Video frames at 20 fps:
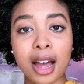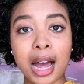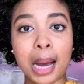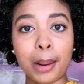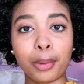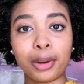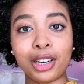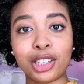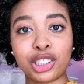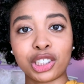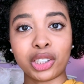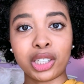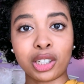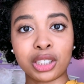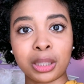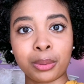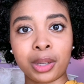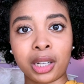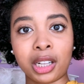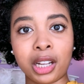I'm gonna show y'all
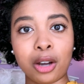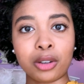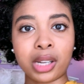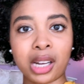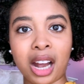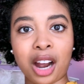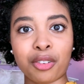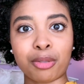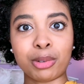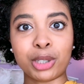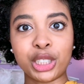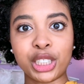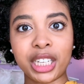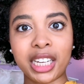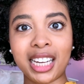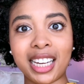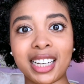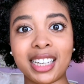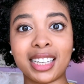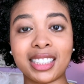some of the clothes I got from
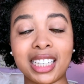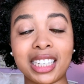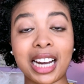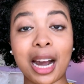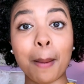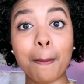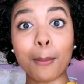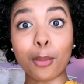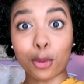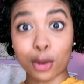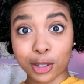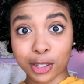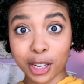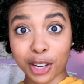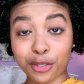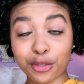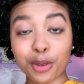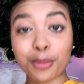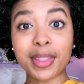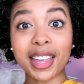Shein because I got more
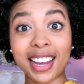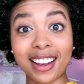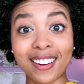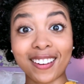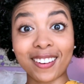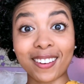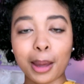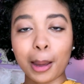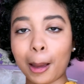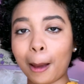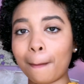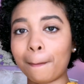stuff from there.